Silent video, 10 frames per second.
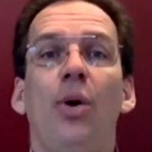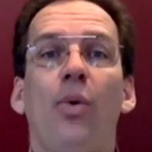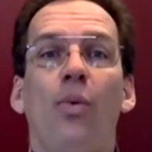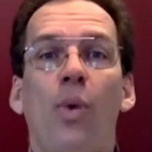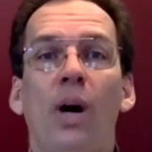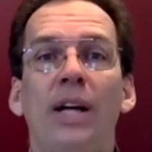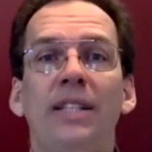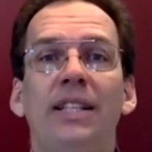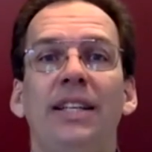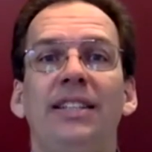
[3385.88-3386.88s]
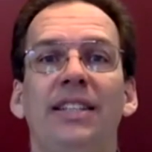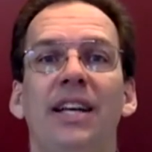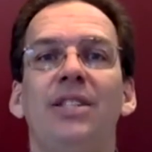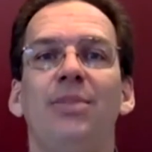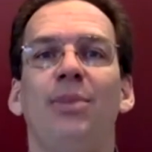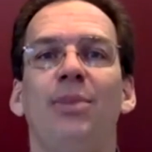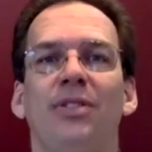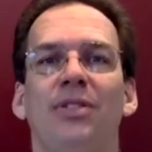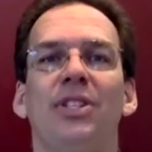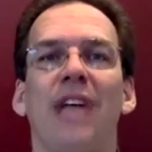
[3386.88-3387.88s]
what does the
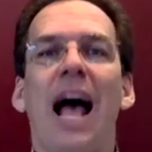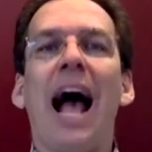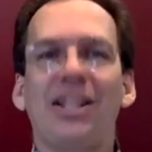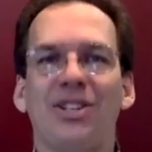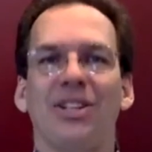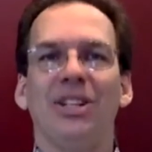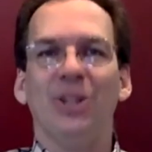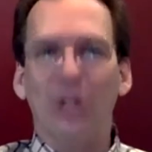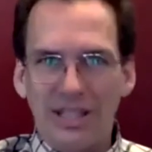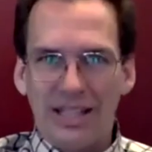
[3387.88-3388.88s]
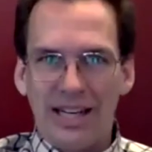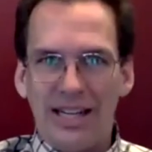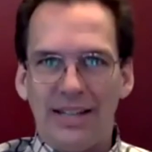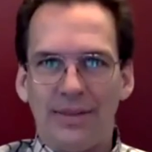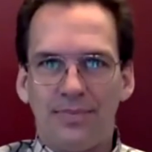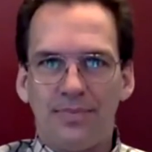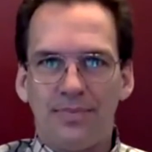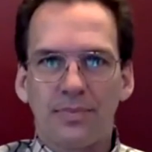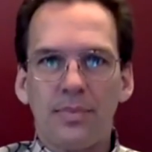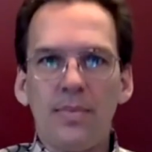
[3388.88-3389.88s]
multiverse actually look like?
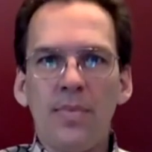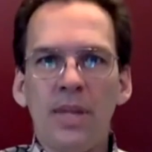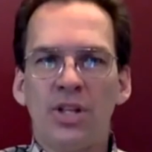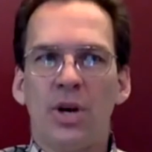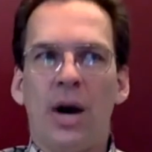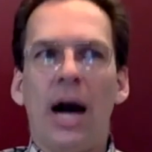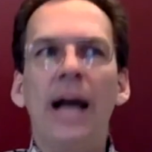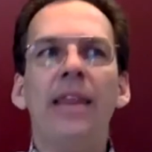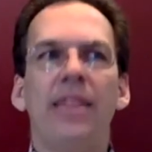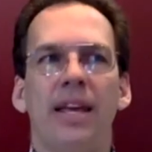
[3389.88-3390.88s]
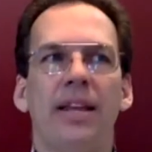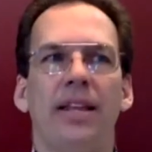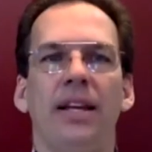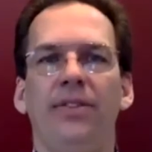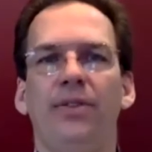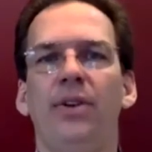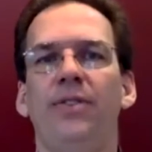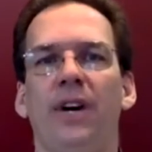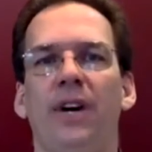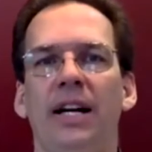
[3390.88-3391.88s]
So mm-hmm. I think that if we
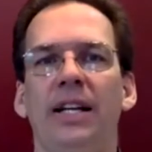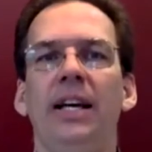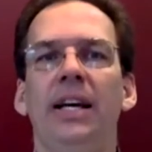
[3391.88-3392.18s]
find